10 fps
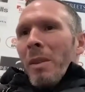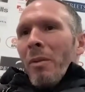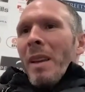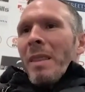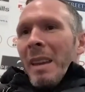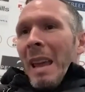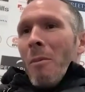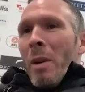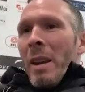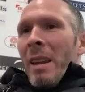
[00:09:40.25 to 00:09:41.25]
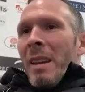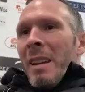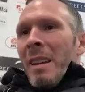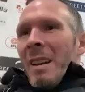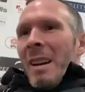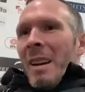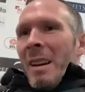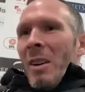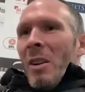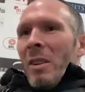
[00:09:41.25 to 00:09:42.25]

think they can win it,